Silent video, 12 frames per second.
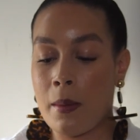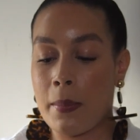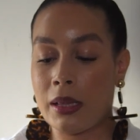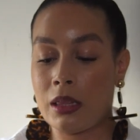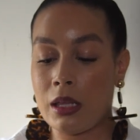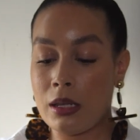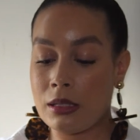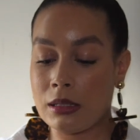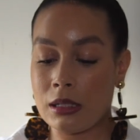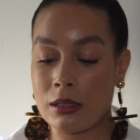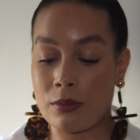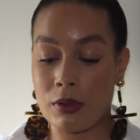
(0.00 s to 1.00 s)
But
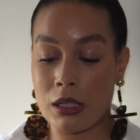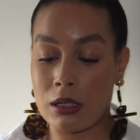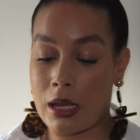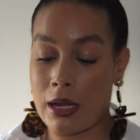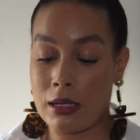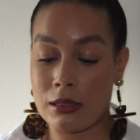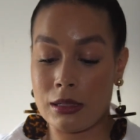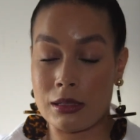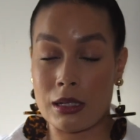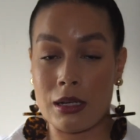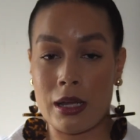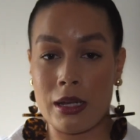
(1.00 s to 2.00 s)
this is really nice.
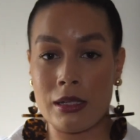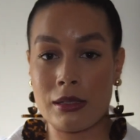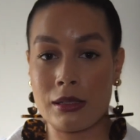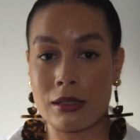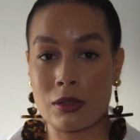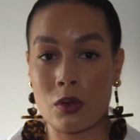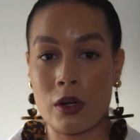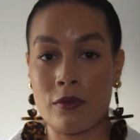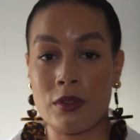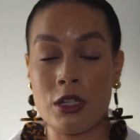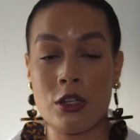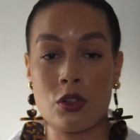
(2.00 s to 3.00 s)
It's a nice sort
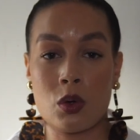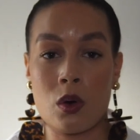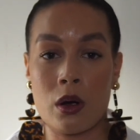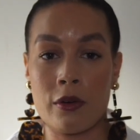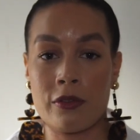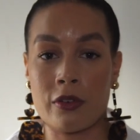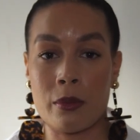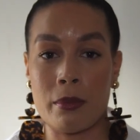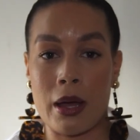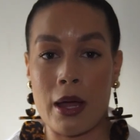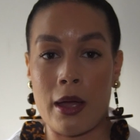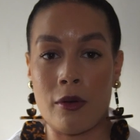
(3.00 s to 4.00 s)
of detour from
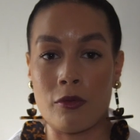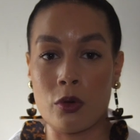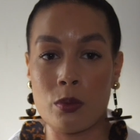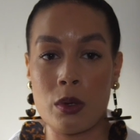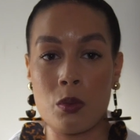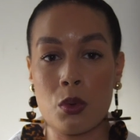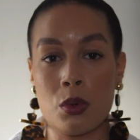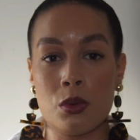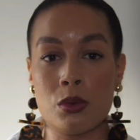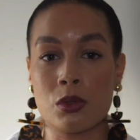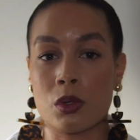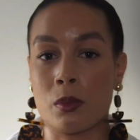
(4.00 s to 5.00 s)
my Ruby
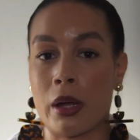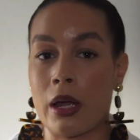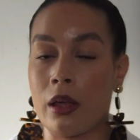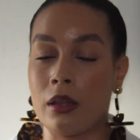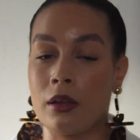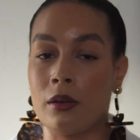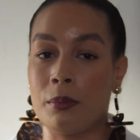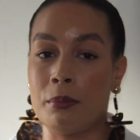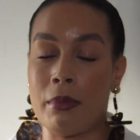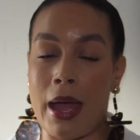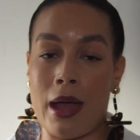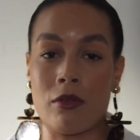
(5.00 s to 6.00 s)
Woos or my other
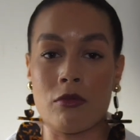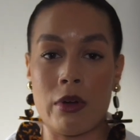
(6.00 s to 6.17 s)
matte